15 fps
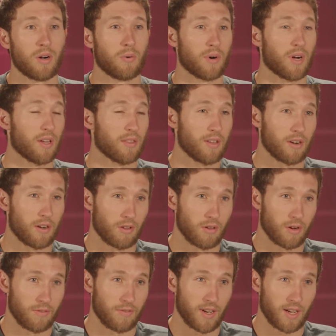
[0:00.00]
We're out there to
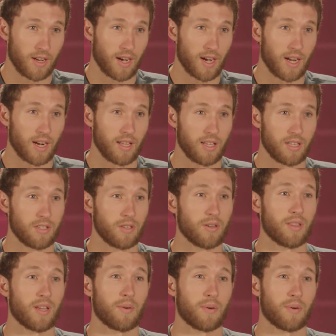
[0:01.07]
glorify God. In doing that,